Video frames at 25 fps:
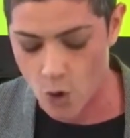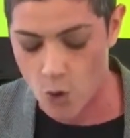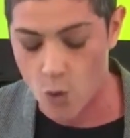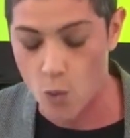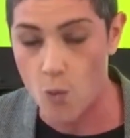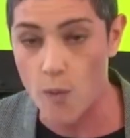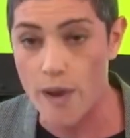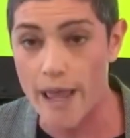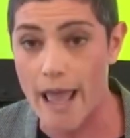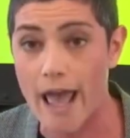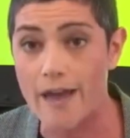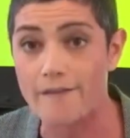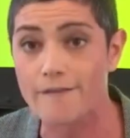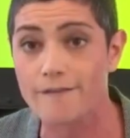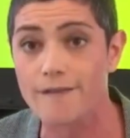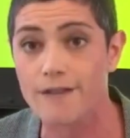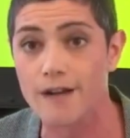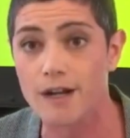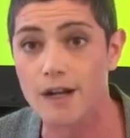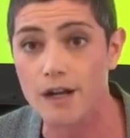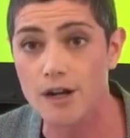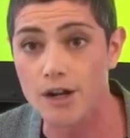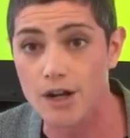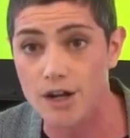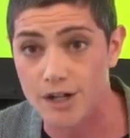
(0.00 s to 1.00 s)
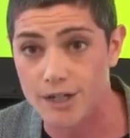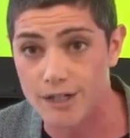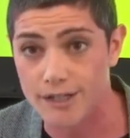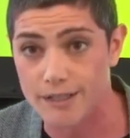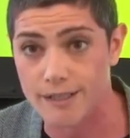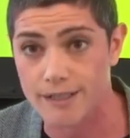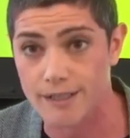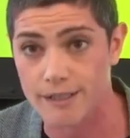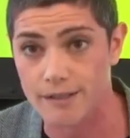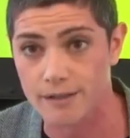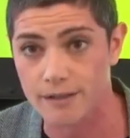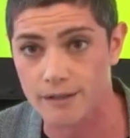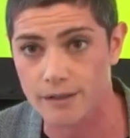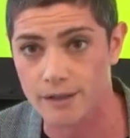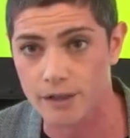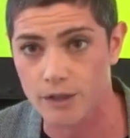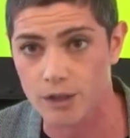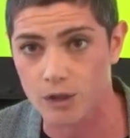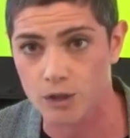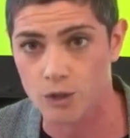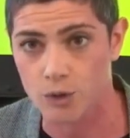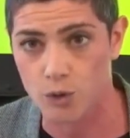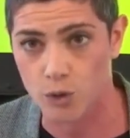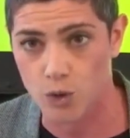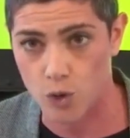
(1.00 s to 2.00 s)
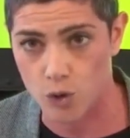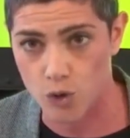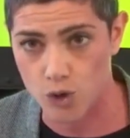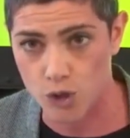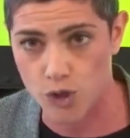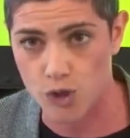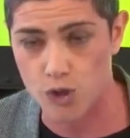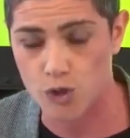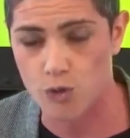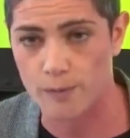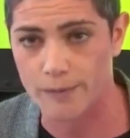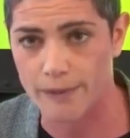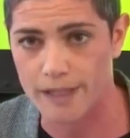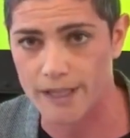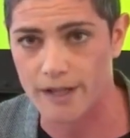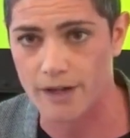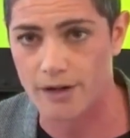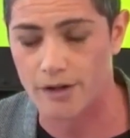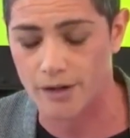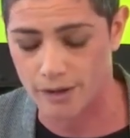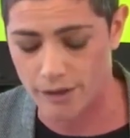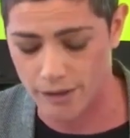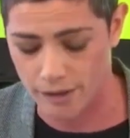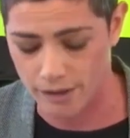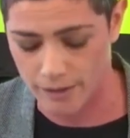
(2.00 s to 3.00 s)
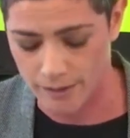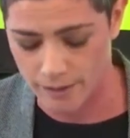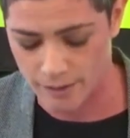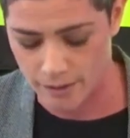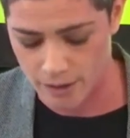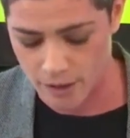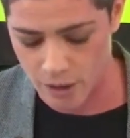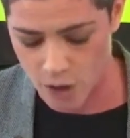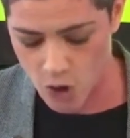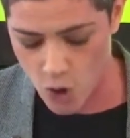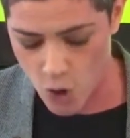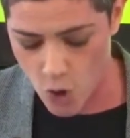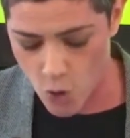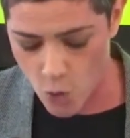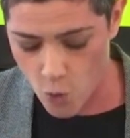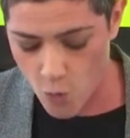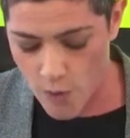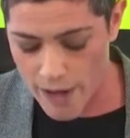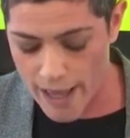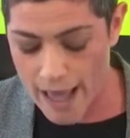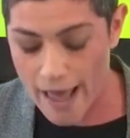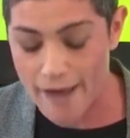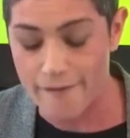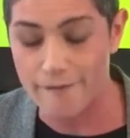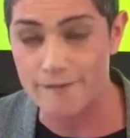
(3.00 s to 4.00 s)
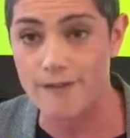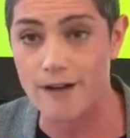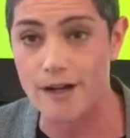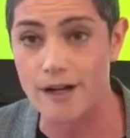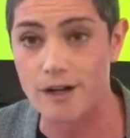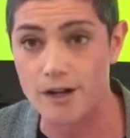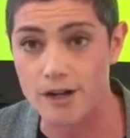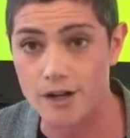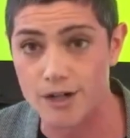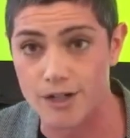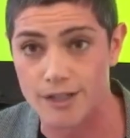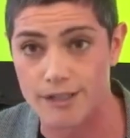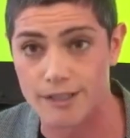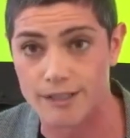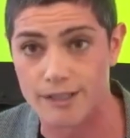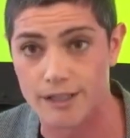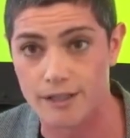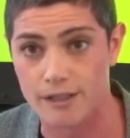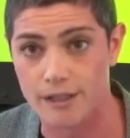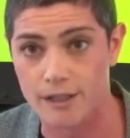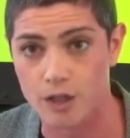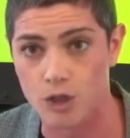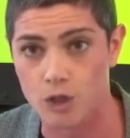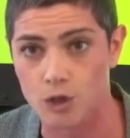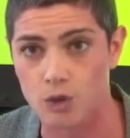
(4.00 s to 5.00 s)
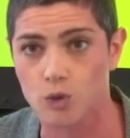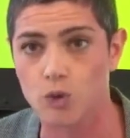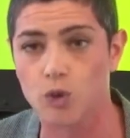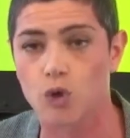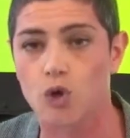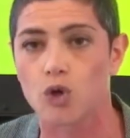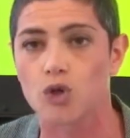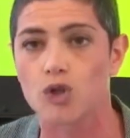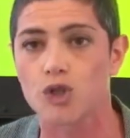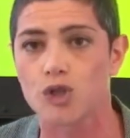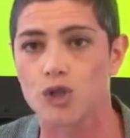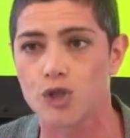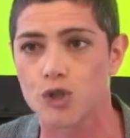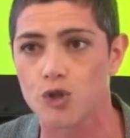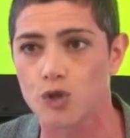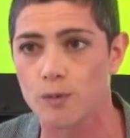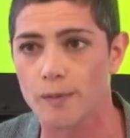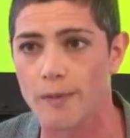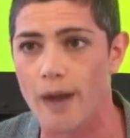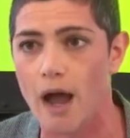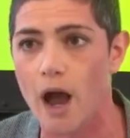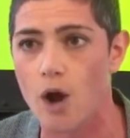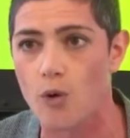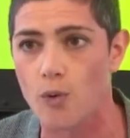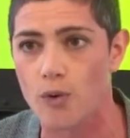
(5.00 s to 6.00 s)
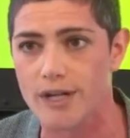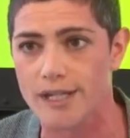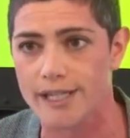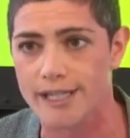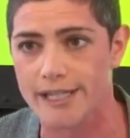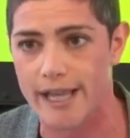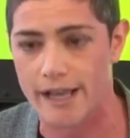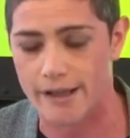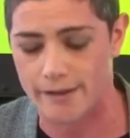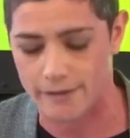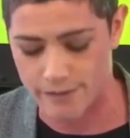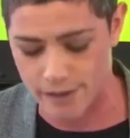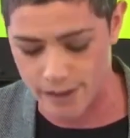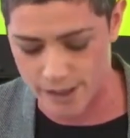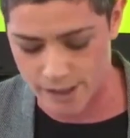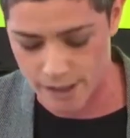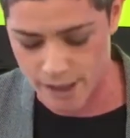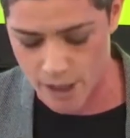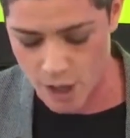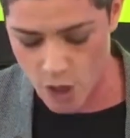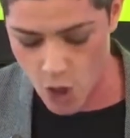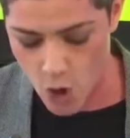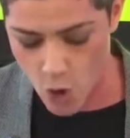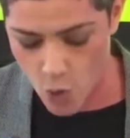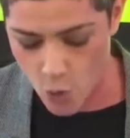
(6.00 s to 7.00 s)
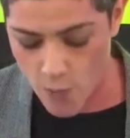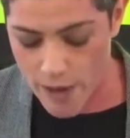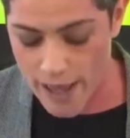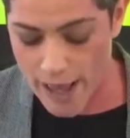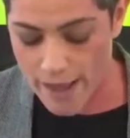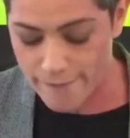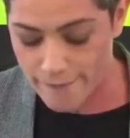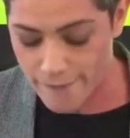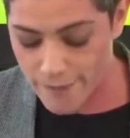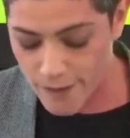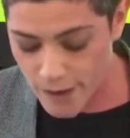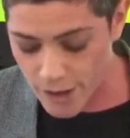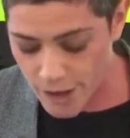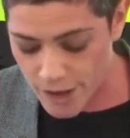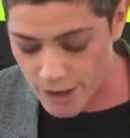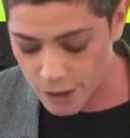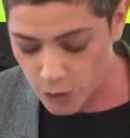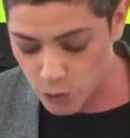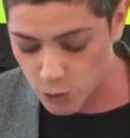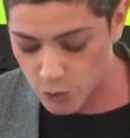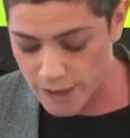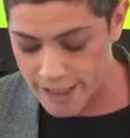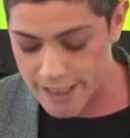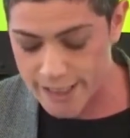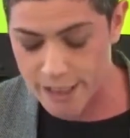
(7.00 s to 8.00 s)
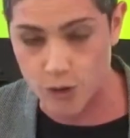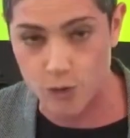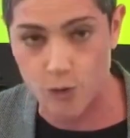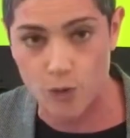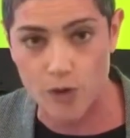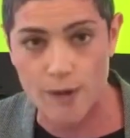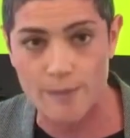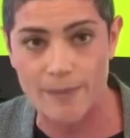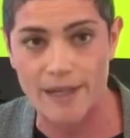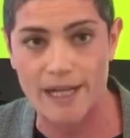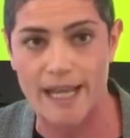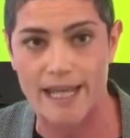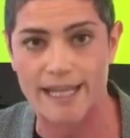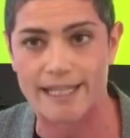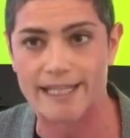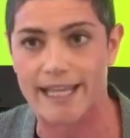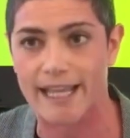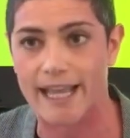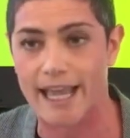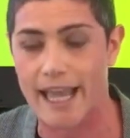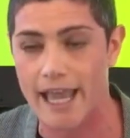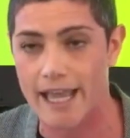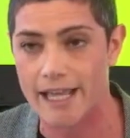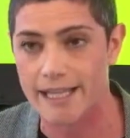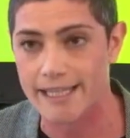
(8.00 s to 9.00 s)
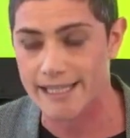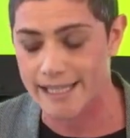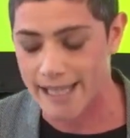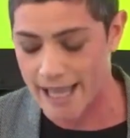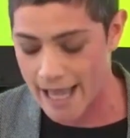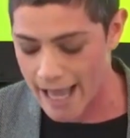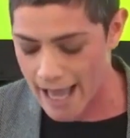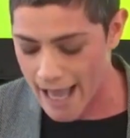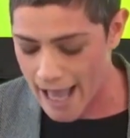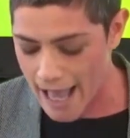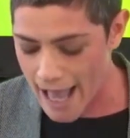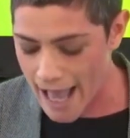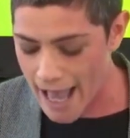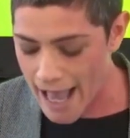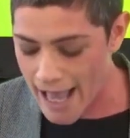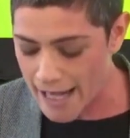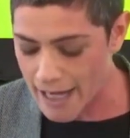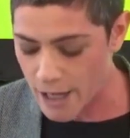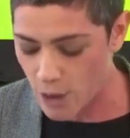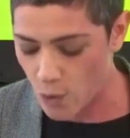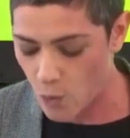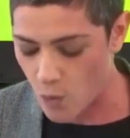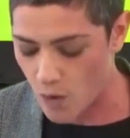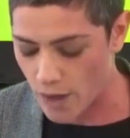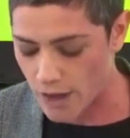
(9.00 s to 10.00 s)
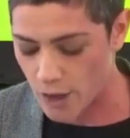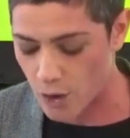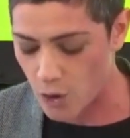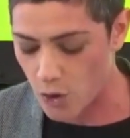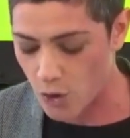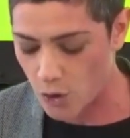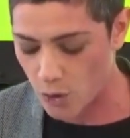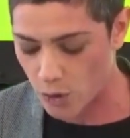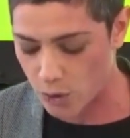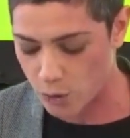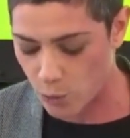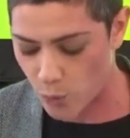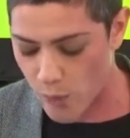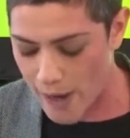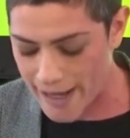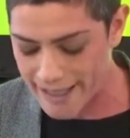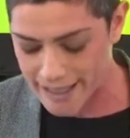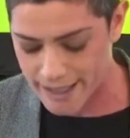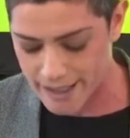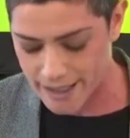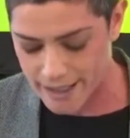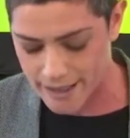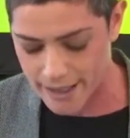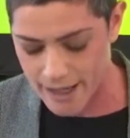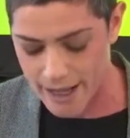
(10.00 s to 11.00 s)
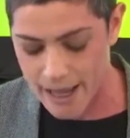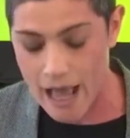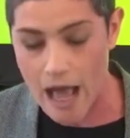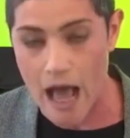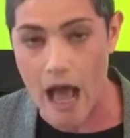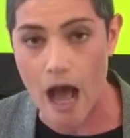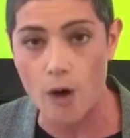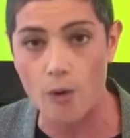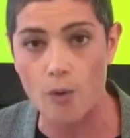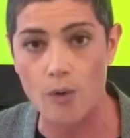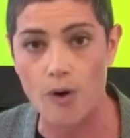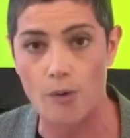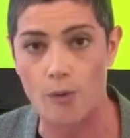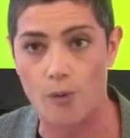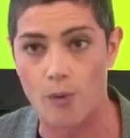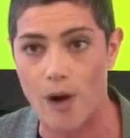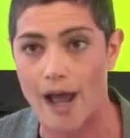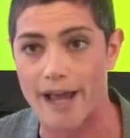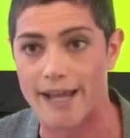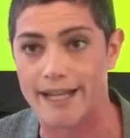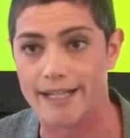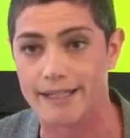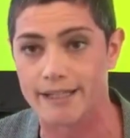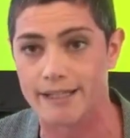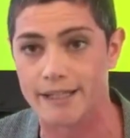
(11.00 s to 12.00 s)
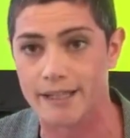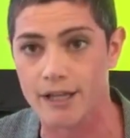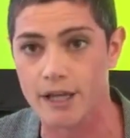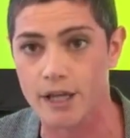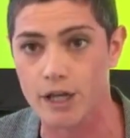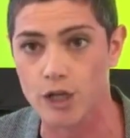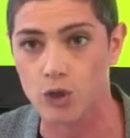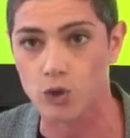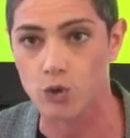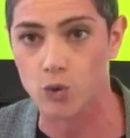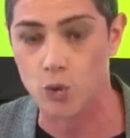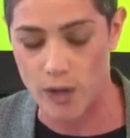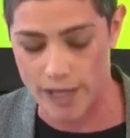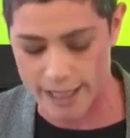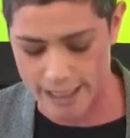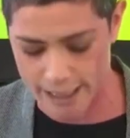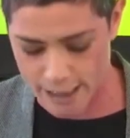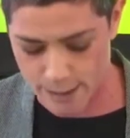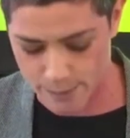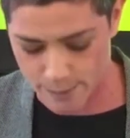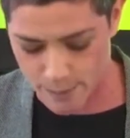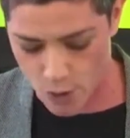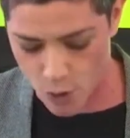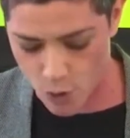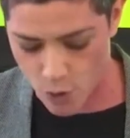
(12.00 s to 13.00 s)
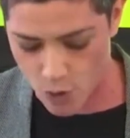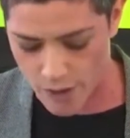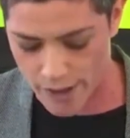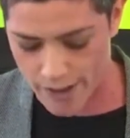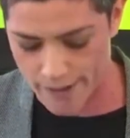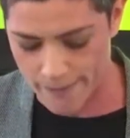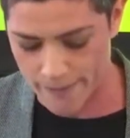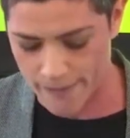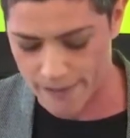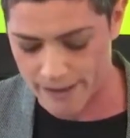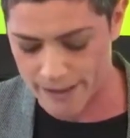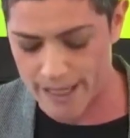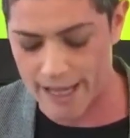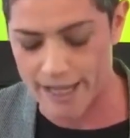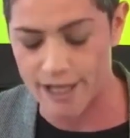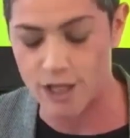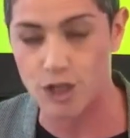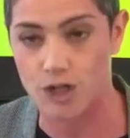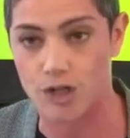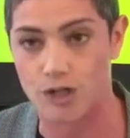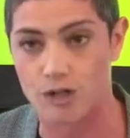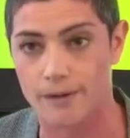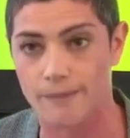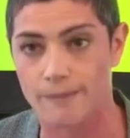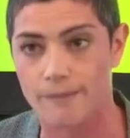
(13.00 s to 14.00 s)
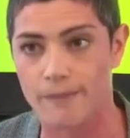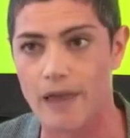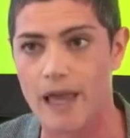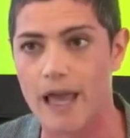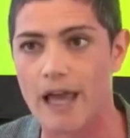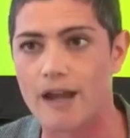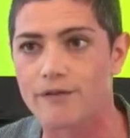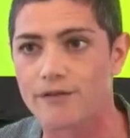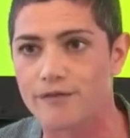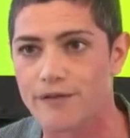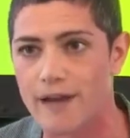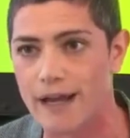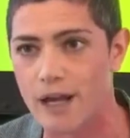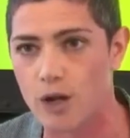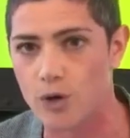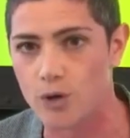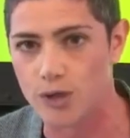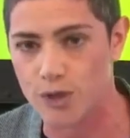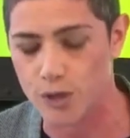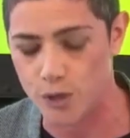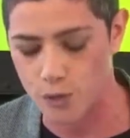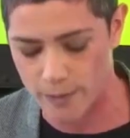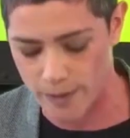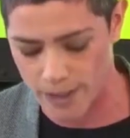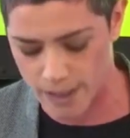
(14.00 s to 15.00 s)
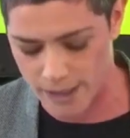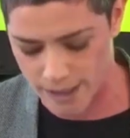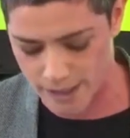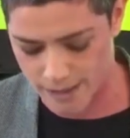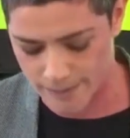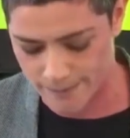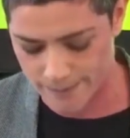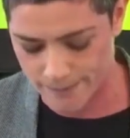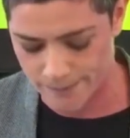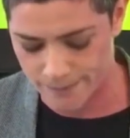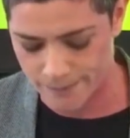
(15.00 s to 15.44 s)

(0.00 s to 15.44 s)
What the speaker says: We have learned to consume the earth. We have learned to consume ourselves. We have learned to discriminate against anyone who could threaten our right to explore nature and fellow humans.